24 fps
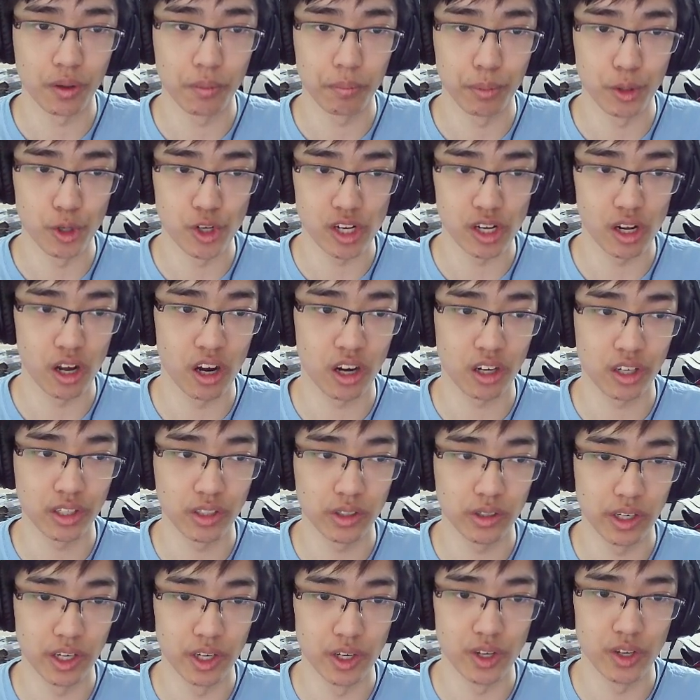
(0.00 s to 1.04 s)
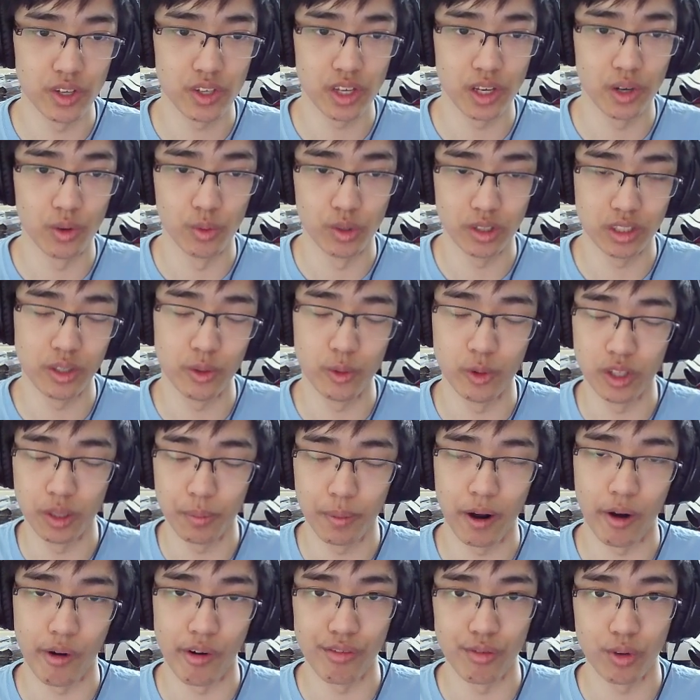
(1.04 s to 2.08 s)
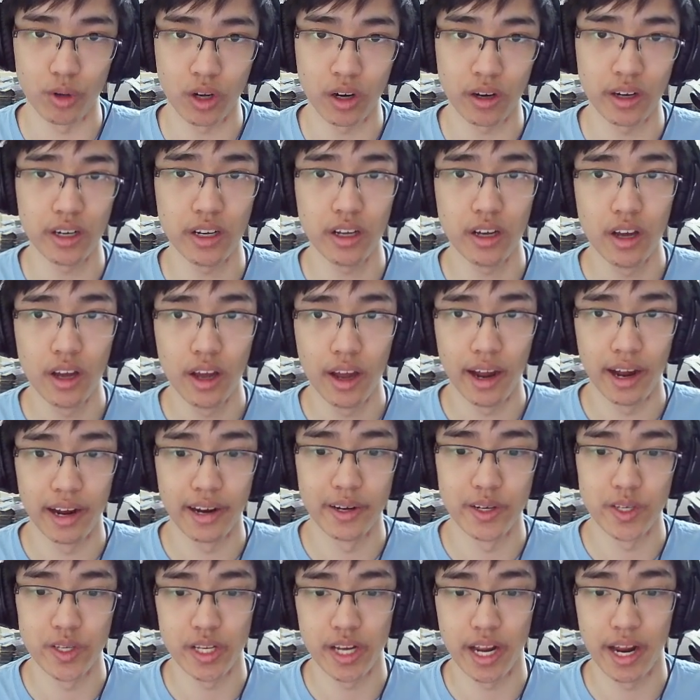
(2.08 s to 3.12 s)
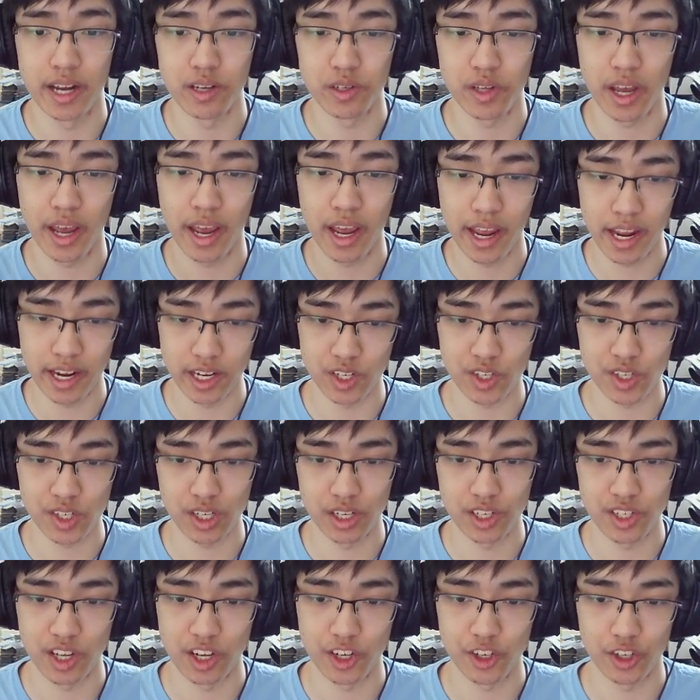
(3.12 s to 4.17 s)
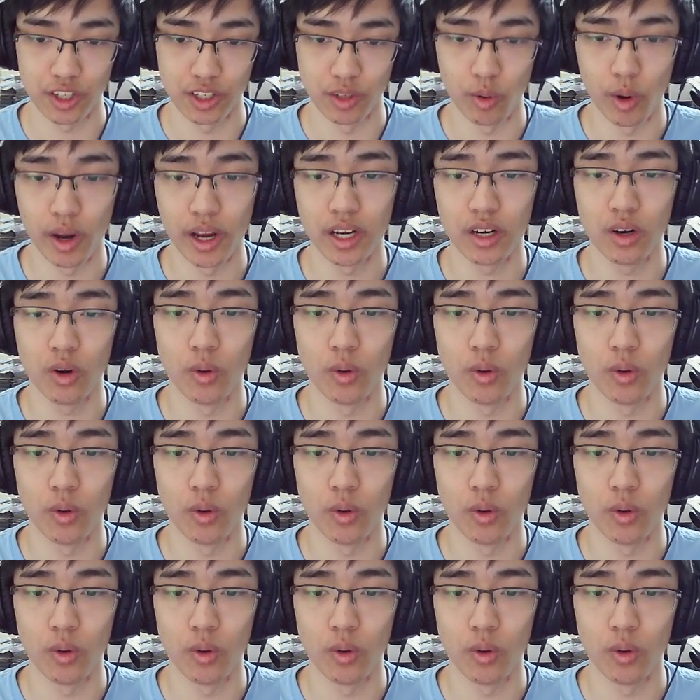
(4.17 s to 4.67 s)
Bushi Agu is a really powerful card, as it has haste, essentially, right?